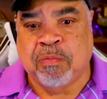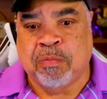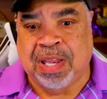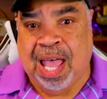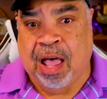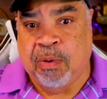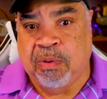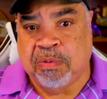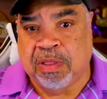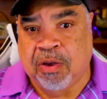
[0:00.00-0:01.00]
But
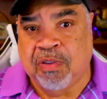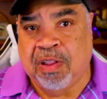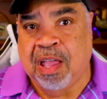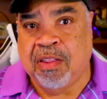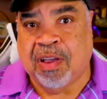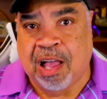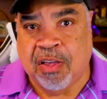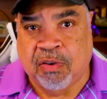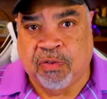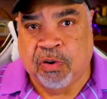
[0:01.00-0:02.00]
now there's another
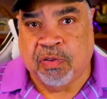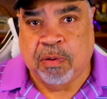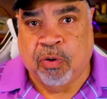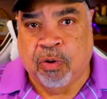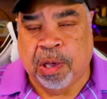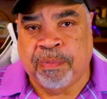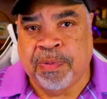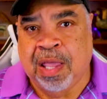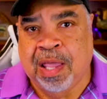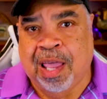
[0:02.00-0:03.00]
controversy brewing.
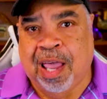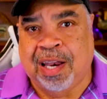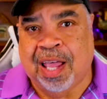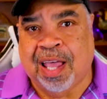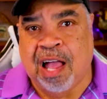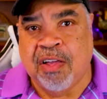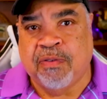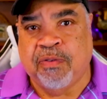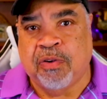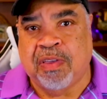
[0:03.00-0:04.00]
And that
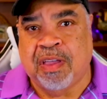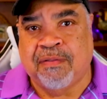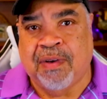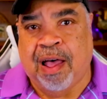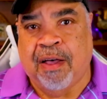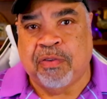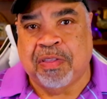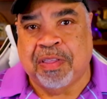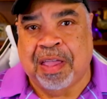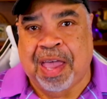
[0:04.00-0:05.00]
controversy
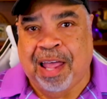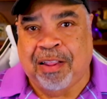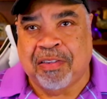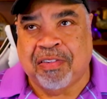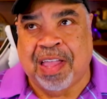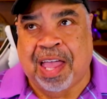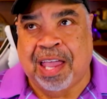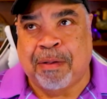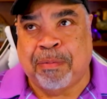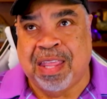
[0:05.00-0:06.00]
involves Alex
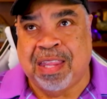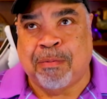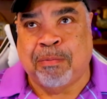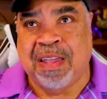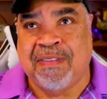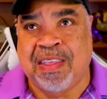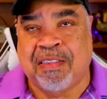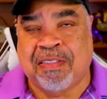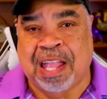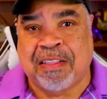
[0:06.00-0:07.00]
Stein, I
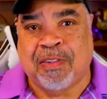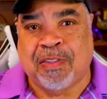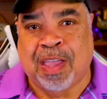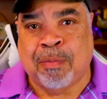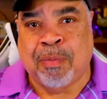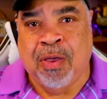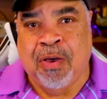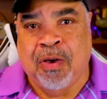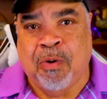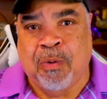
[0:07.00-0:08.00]
believe that's his name,
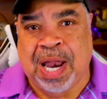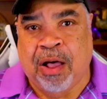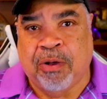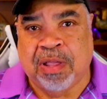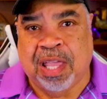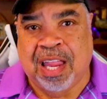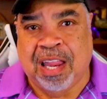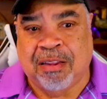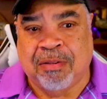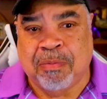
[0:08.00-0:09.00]
who went out
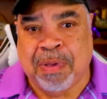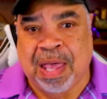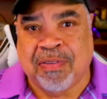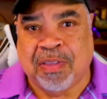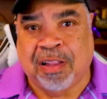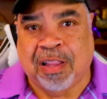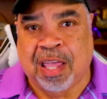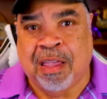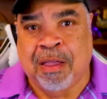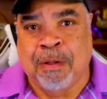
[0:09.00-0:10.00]
and
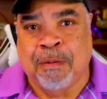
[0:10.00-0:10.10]
basically